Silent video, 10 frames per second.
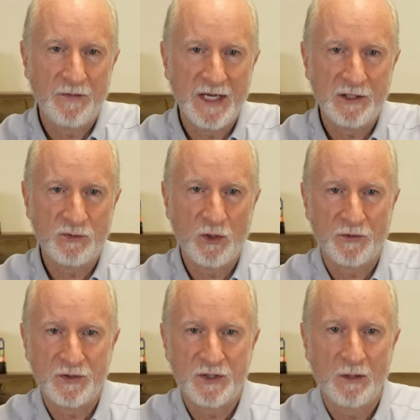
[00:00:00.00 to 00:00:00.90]
that as well
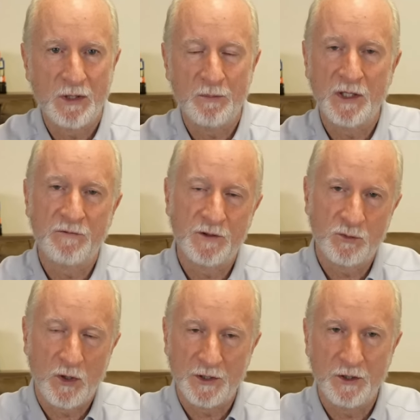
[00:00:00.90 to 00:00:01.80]
to start my benefits
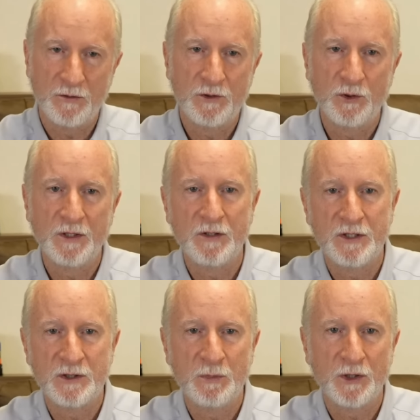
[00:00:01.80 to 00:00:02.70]
while you're doing the
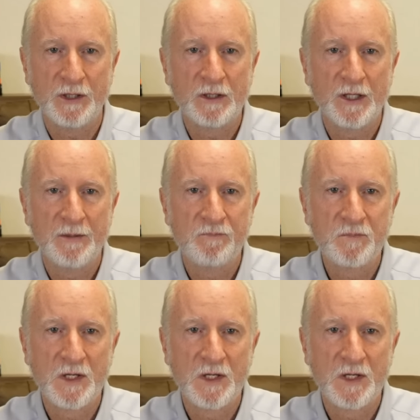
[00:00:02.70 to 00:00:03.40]
disability claim.